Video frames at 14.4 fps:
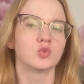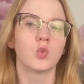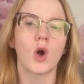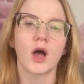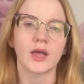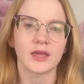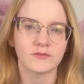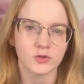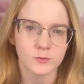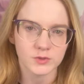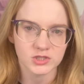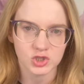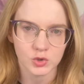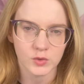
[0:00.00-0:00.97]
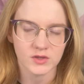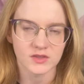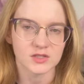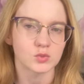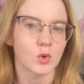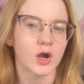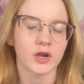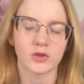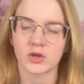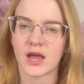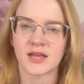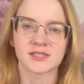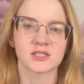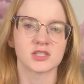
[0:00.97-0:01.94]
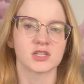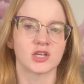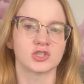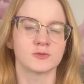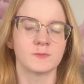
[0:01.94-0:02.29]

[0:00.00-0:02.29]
Why have you been doing this? Why are you causing such